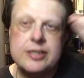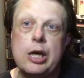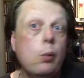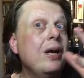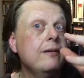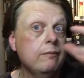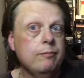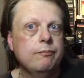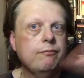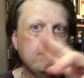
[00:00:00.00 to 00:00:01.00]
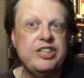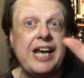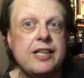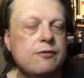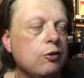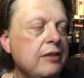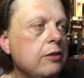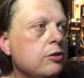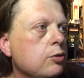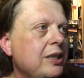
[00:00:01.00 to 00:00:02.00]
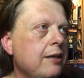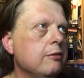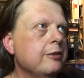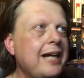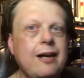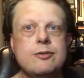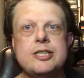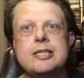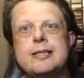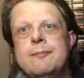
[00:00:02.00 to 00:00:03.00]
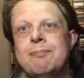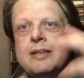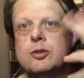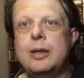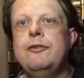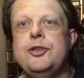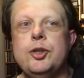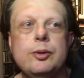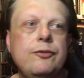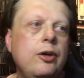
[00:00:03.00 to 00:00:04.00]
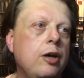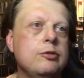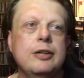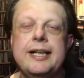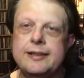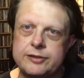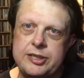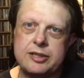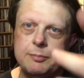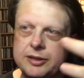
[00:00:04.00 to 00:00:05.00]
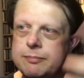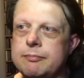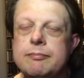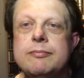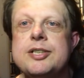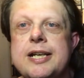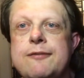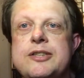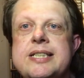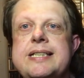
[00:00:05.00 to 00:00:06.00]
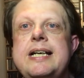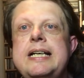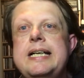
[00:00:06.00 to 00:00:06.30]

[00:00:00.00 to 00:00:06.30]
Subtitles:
So when dates for Record Store Day were announced, 12th of June, I thought, oh great, checked my shifts,